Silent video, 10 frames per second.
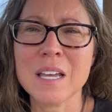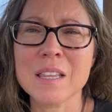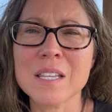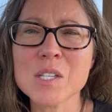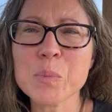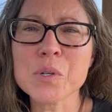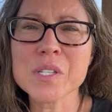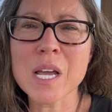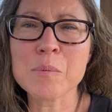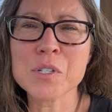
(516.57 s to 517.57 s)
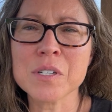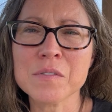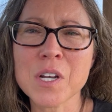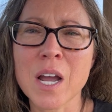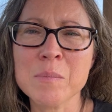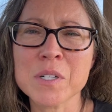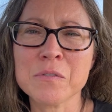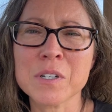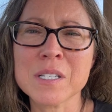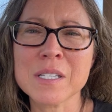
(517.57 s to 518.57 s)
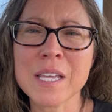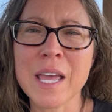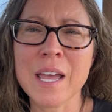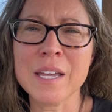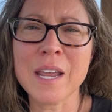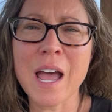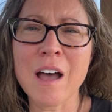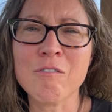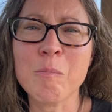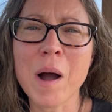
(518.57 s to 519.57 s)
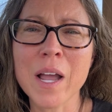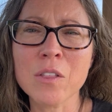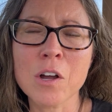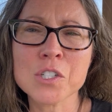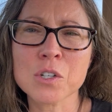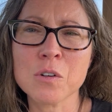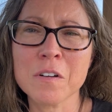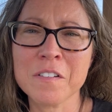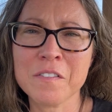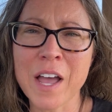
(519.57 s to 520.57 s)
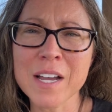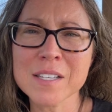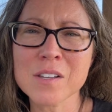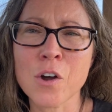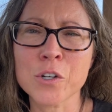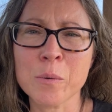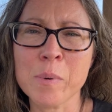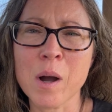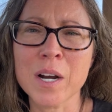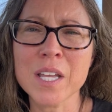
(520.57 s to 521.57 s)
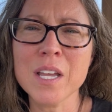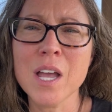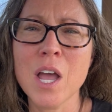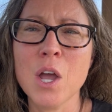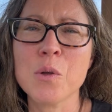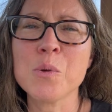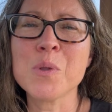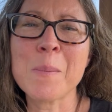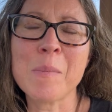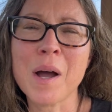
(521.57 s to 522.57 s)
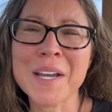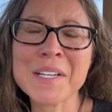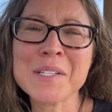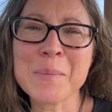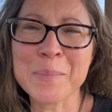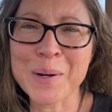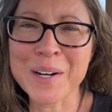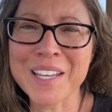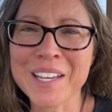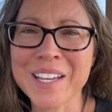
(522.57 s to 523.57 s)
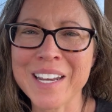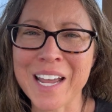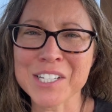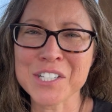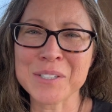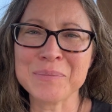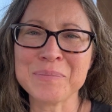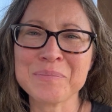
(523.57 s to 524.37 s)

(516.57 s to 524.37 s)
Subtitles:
This perception of time difference can have biological effects on your body through the mind-body connection.